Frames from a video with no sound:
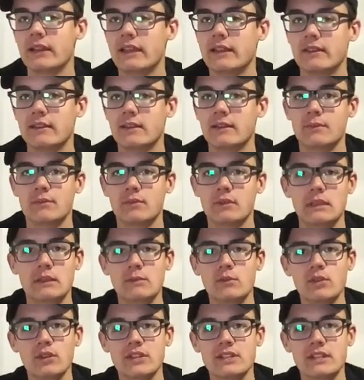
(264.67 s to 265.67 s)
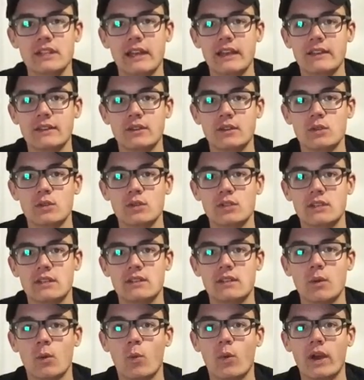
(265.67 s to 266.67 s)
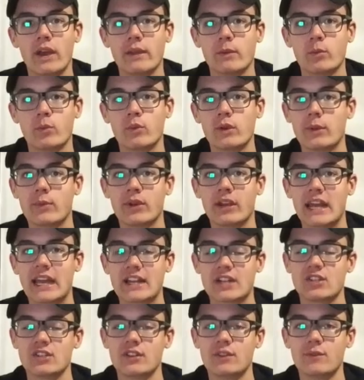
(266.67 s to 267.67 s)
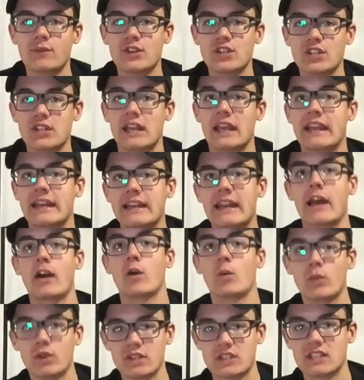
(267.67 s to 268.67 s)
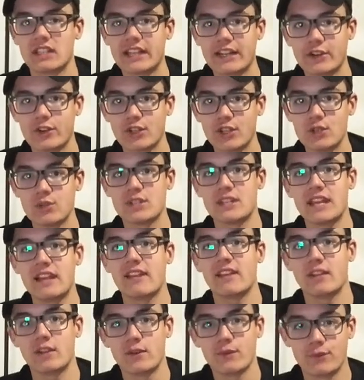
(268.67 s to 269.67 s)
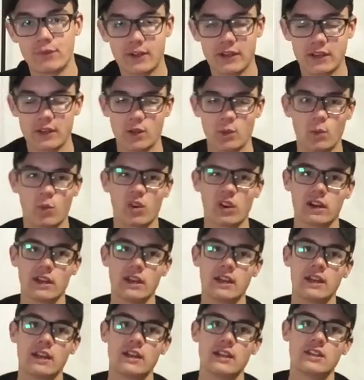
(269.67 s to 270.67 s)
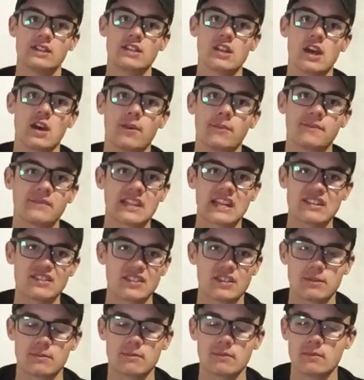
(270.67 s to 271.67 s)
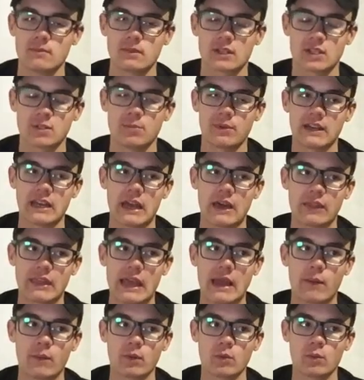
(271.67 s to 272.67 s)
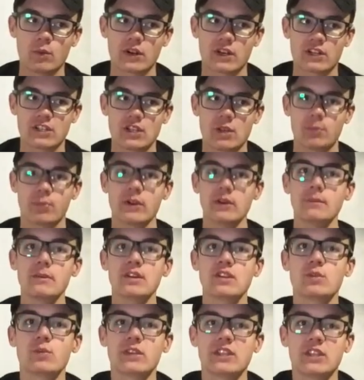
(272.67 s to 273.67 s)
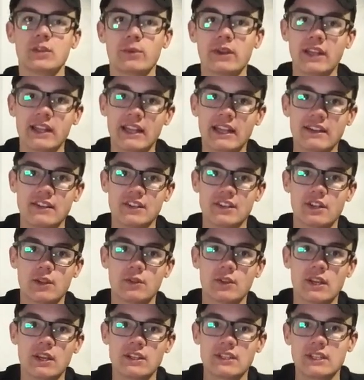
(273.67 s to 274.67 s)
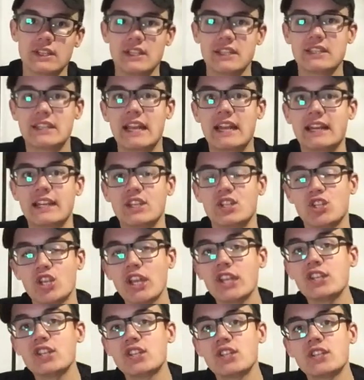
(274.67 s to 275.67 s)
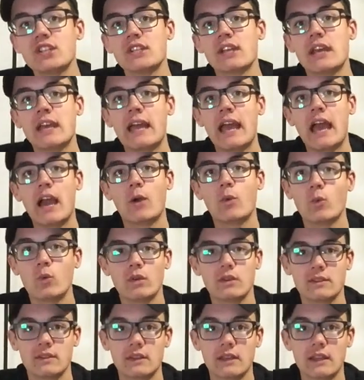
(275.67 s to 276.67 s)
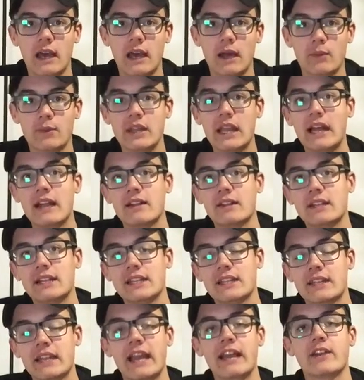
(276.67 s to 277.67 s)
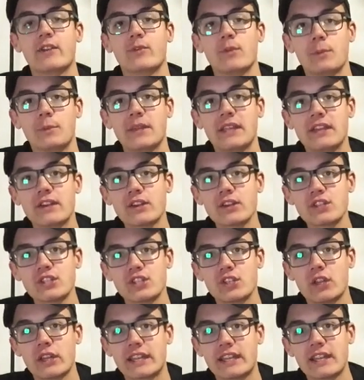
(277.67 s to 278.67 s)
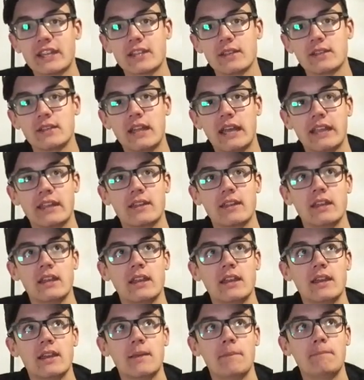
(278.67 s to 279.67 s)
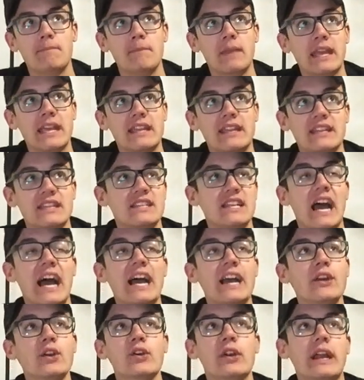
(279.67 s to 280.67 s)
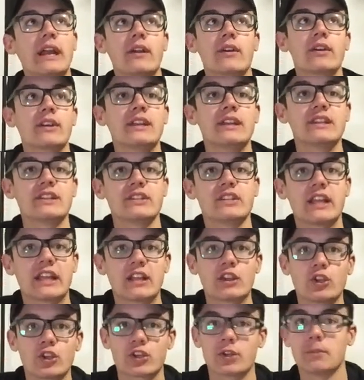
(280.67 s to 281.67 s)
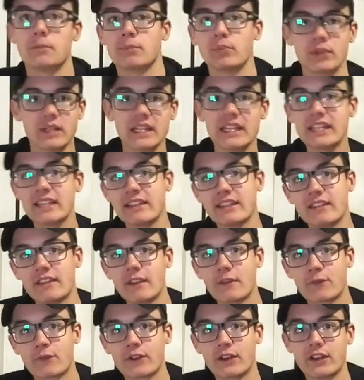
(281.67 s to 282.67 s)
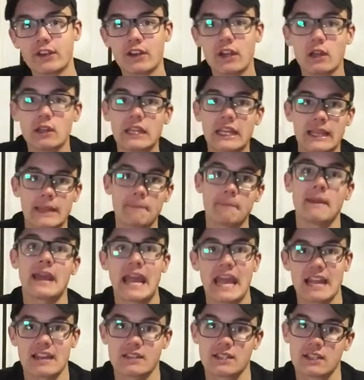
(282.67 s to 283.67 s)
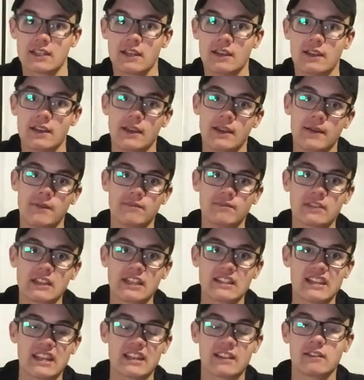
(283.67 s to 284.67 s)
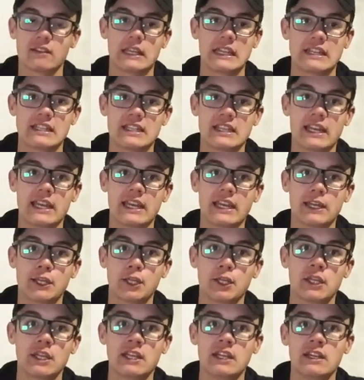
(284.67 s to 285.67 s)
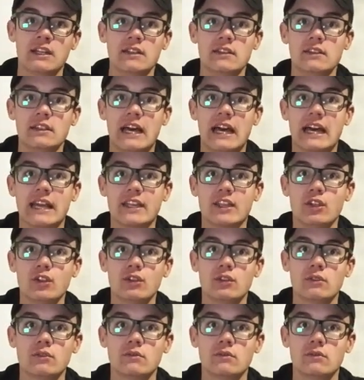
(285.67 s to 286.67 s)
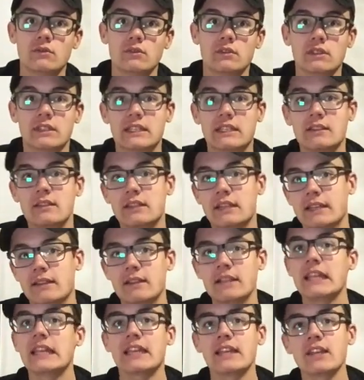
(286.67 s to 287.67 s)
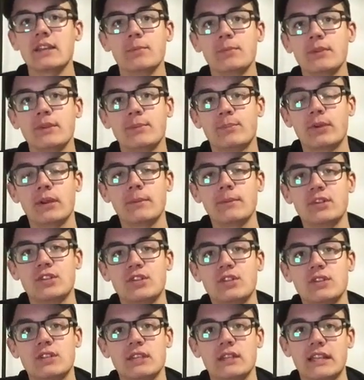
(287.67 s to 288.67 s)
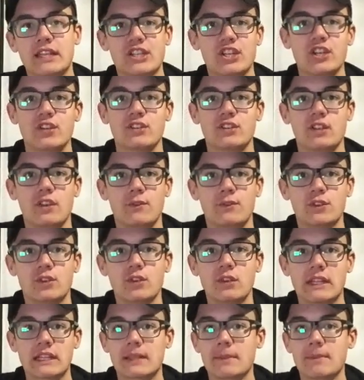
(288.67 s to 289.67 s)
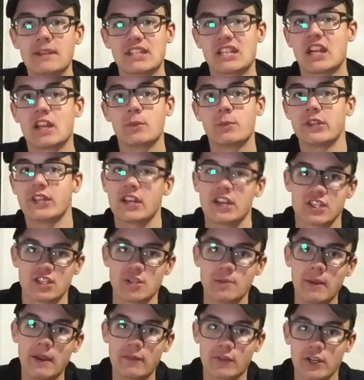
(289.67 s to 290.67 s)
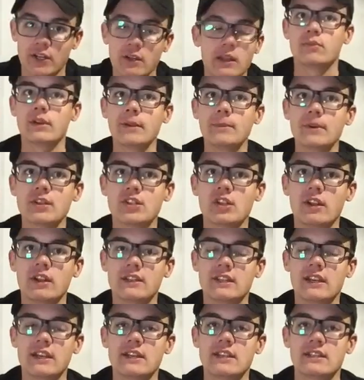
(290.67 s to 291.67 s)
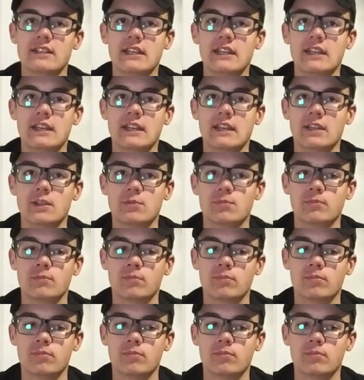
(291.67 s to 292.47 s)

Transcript: it was not used the way we would actually envision it, and how it was later used in Infinity War. So I'll just explain how that one works. So pretty much what the Reality Stone does is that it changes how reality kind of appears. So like it can like make entire areas like look completely different, like a mask. It's like, let's say, like it could be pretty much used to like change yourself into like the best Halloween costume ever. Pretty much all it does is